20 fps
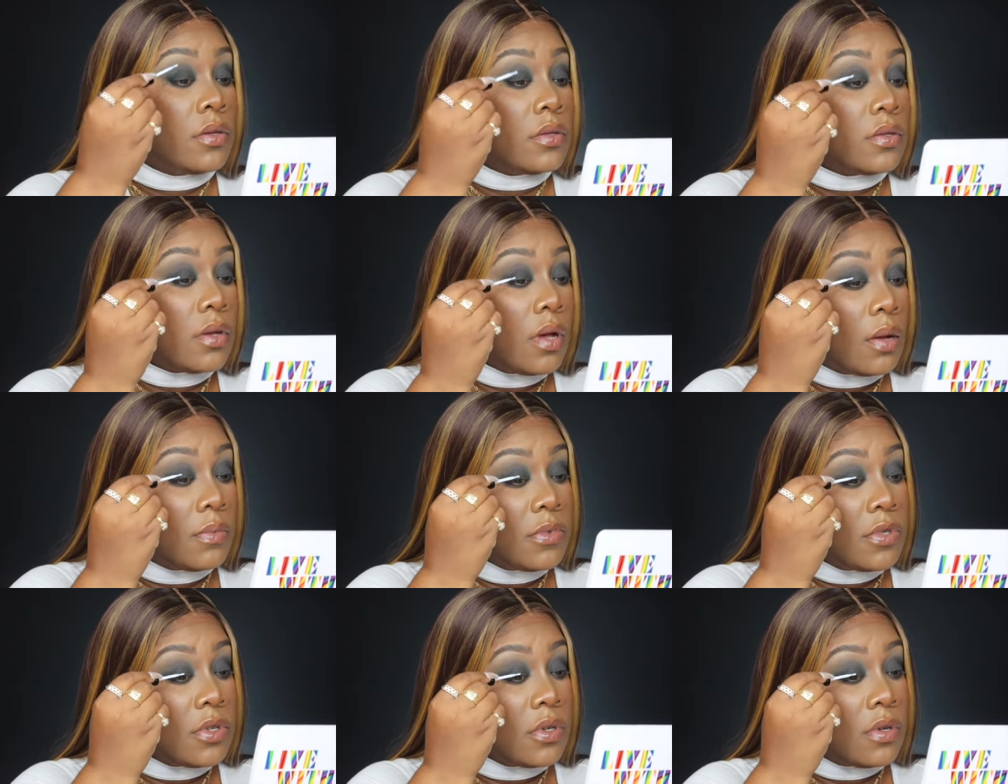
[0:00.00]
So
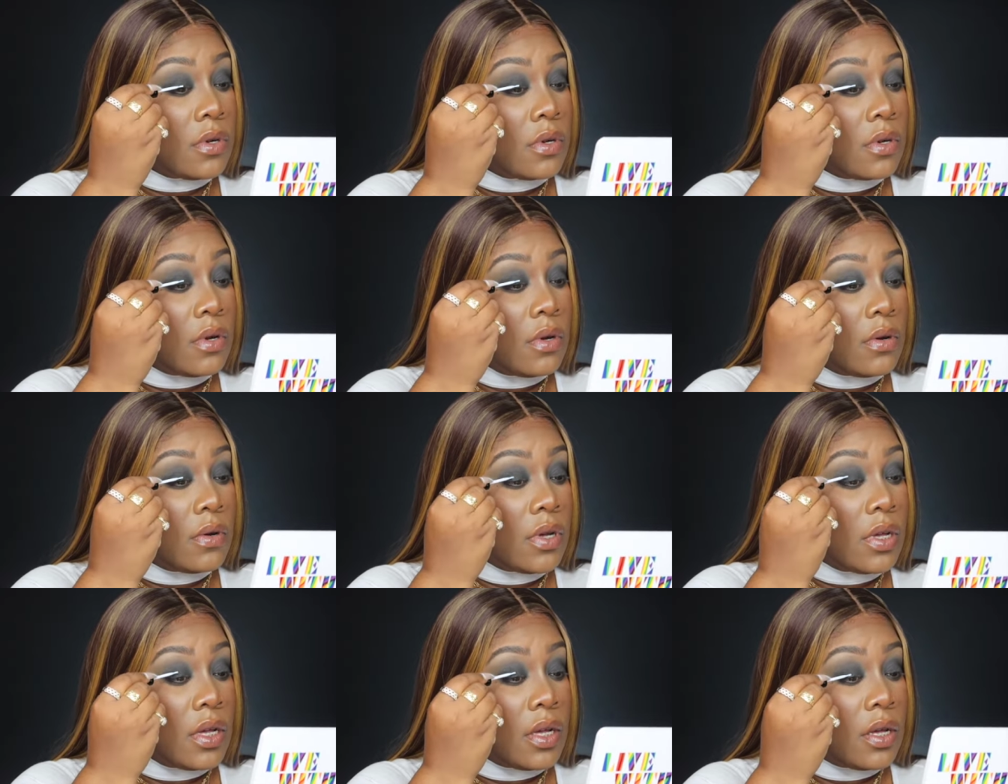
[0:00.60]
I'm just going to
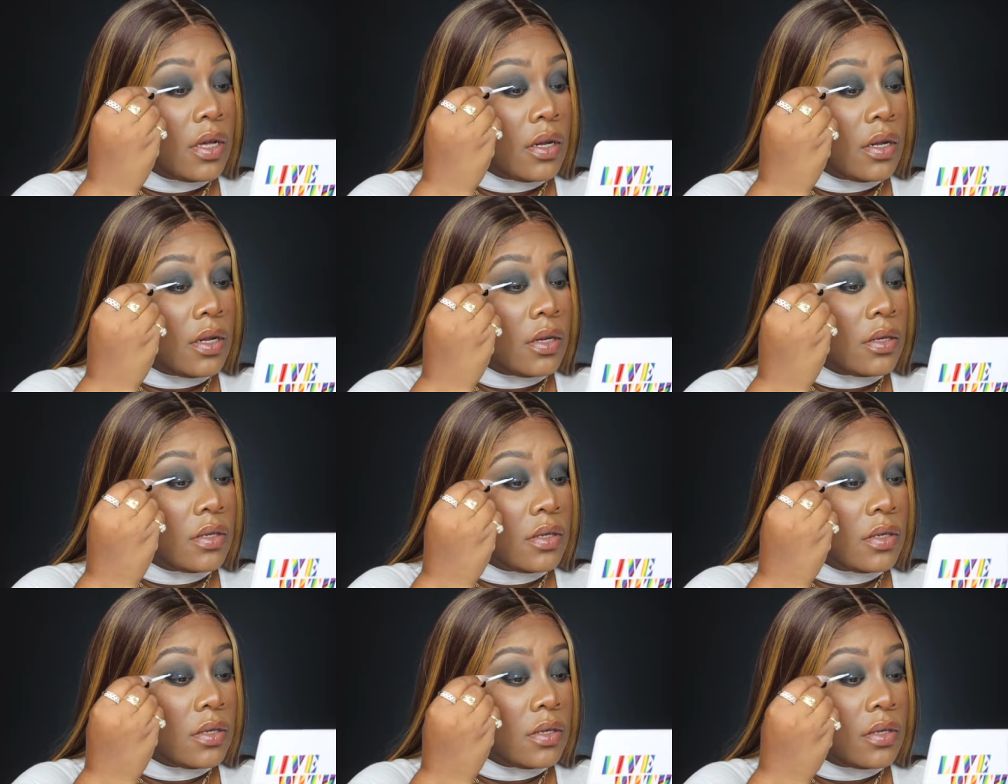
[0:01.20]
go ahead
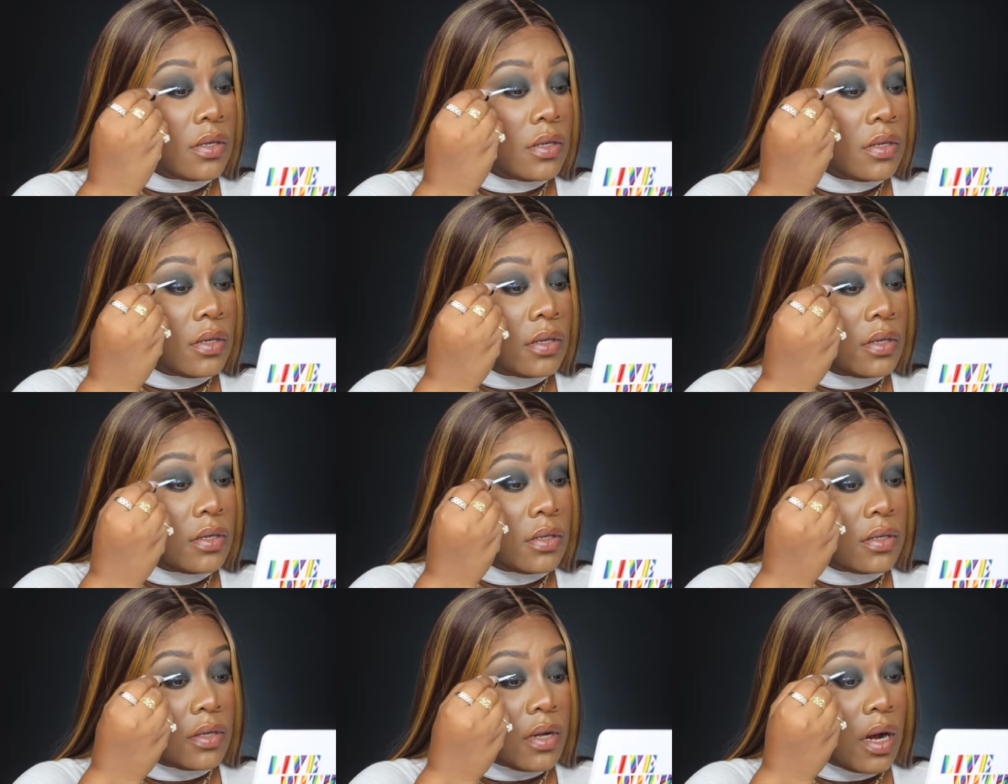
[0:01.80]
and just
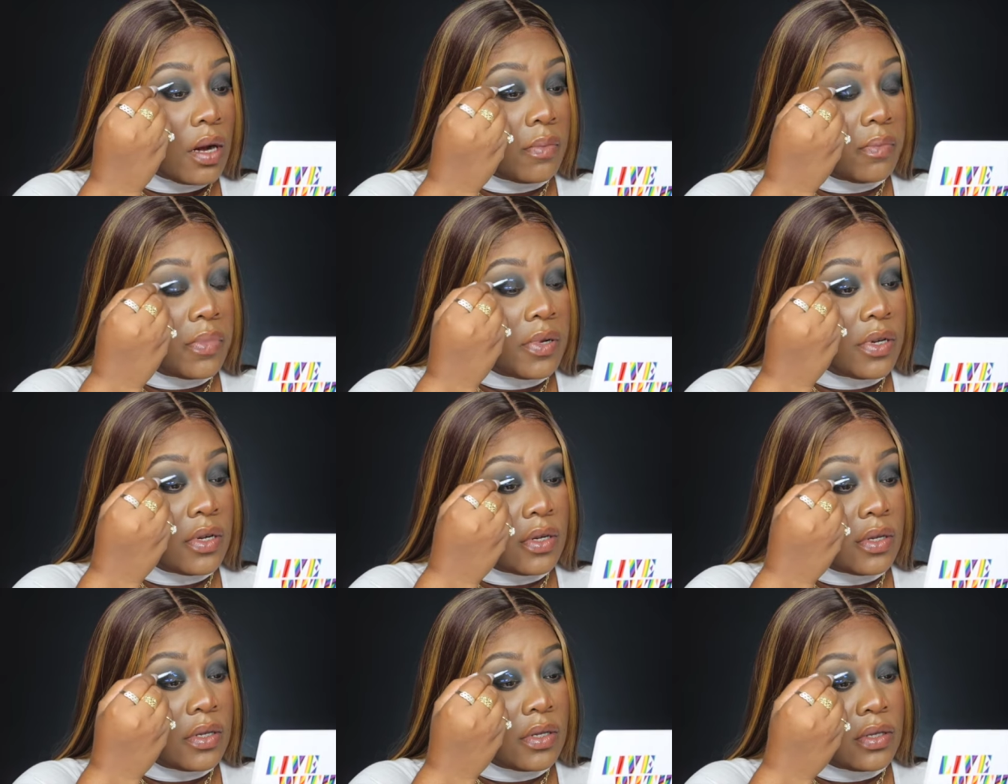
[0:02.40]
start
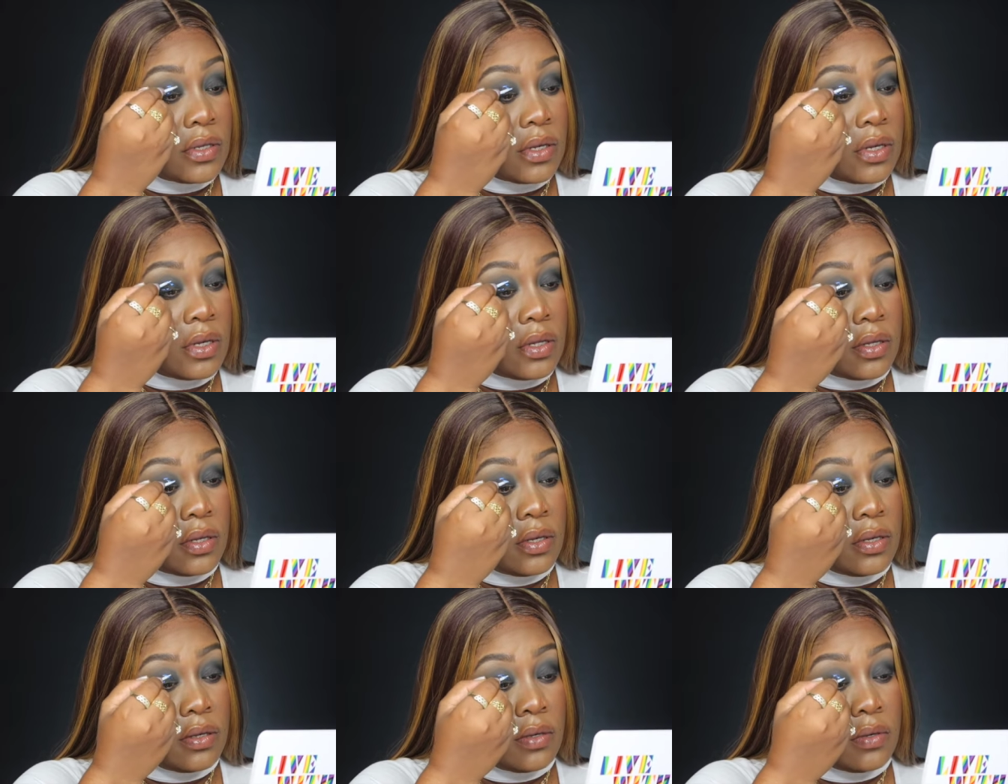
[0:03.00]
putting this
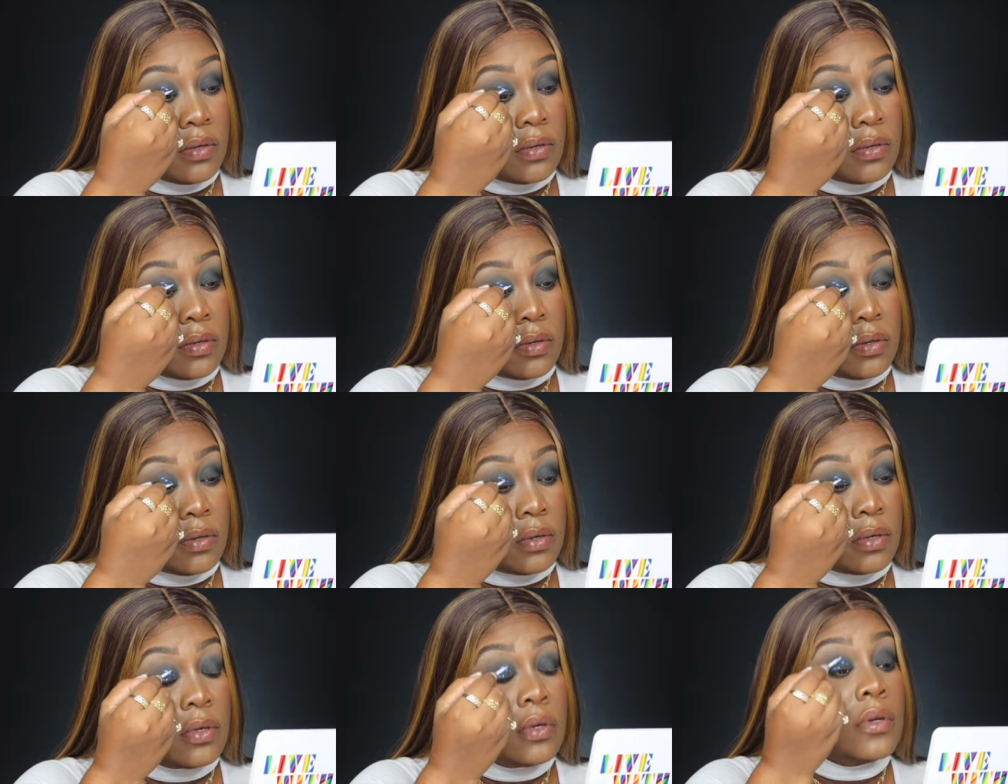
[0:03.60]
glue
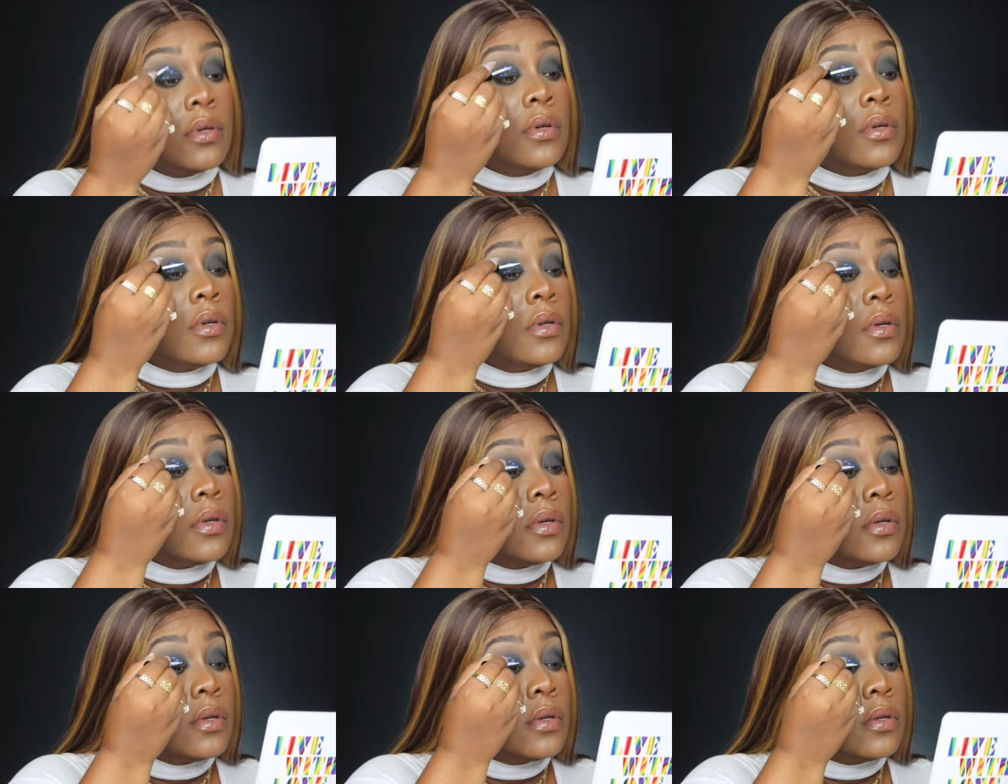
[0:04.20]

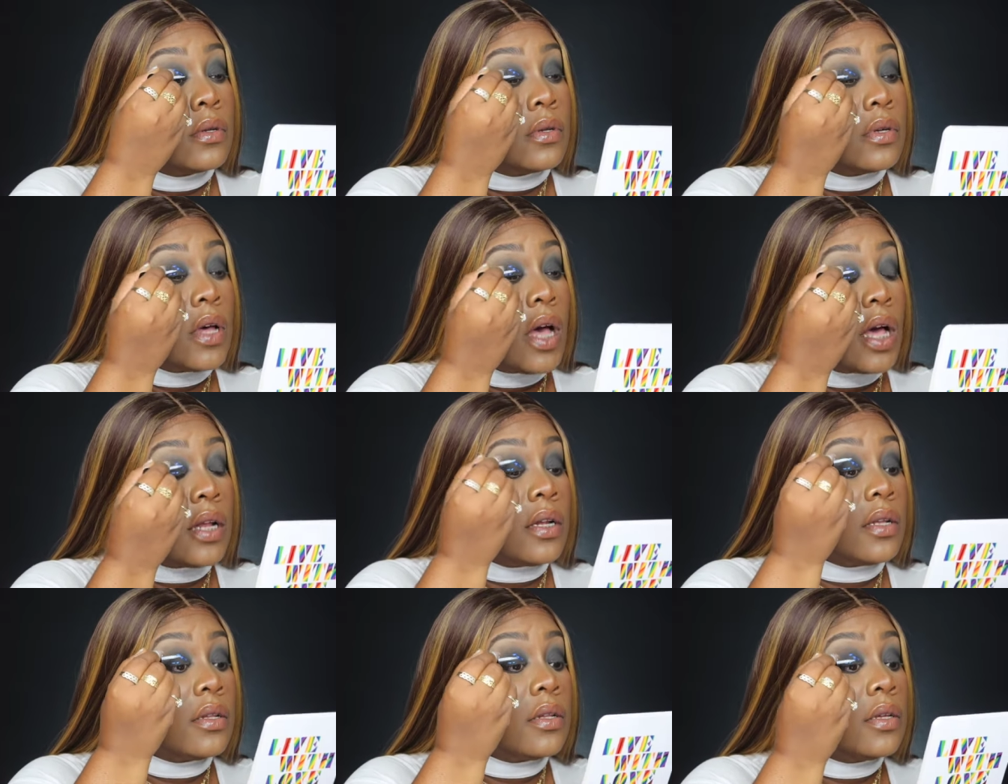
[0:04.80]

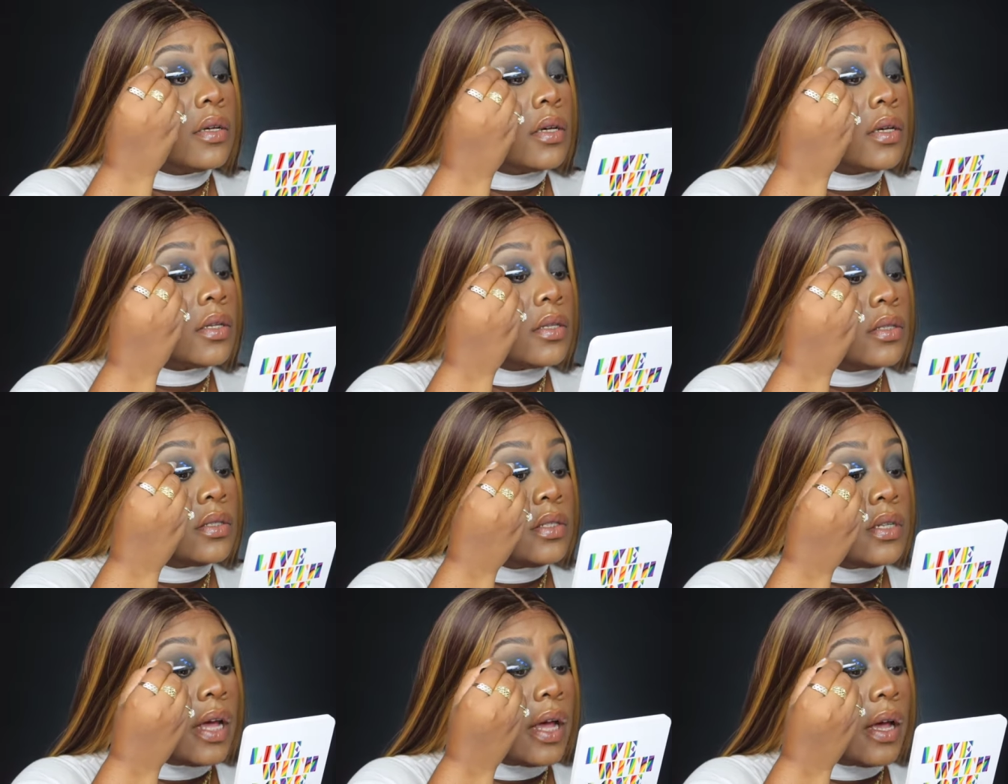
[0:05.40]
kind of look
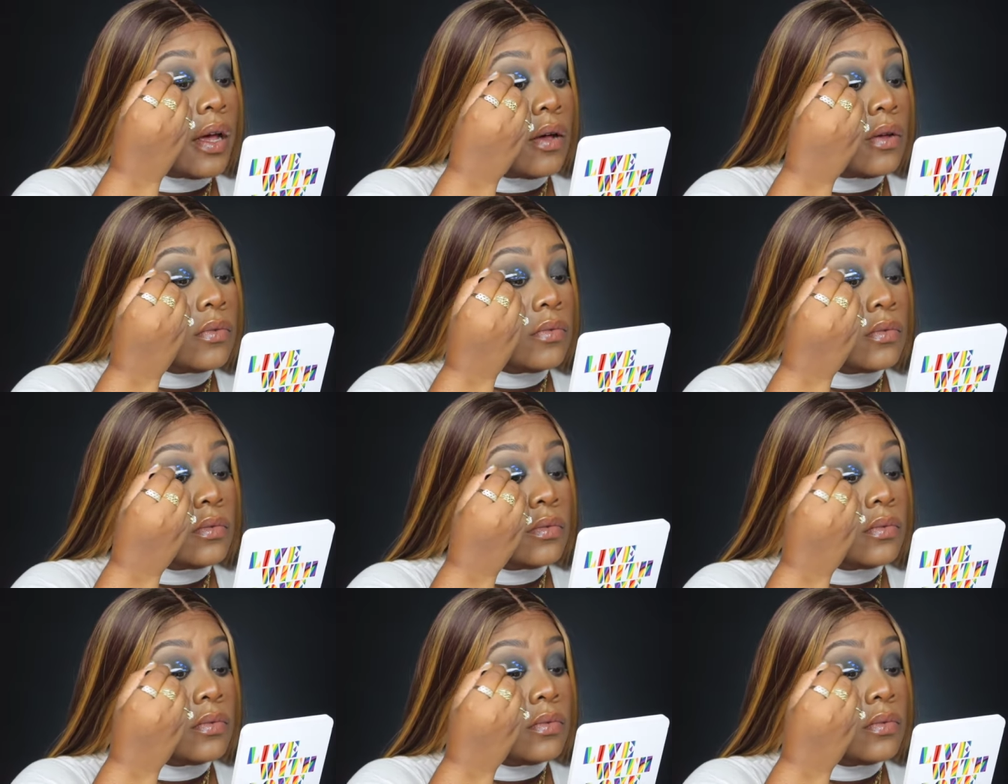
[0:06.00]
down